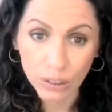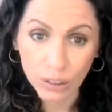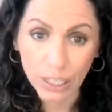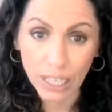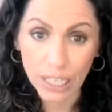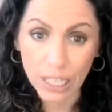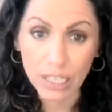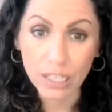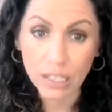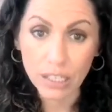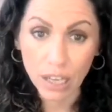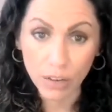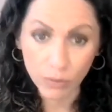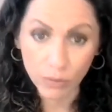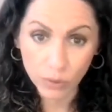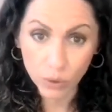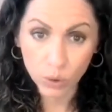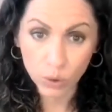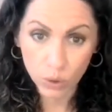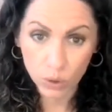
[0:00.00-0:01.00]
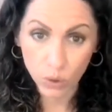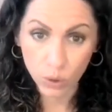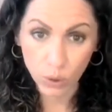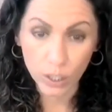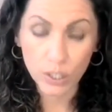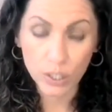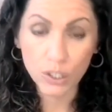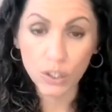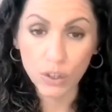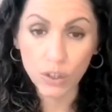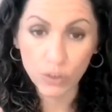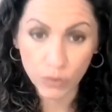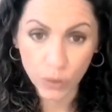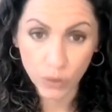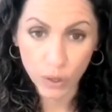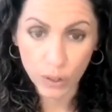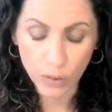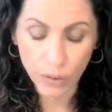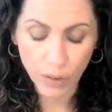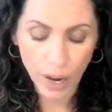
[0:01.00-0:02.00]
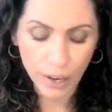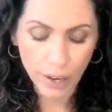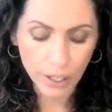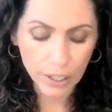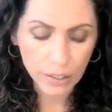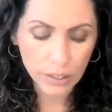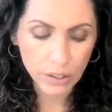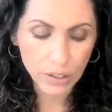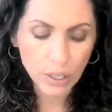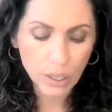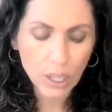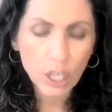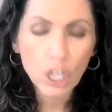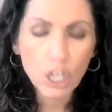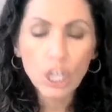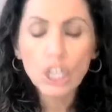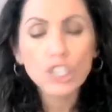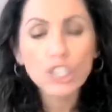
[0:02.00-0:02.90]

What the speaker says: is a food source for the virus.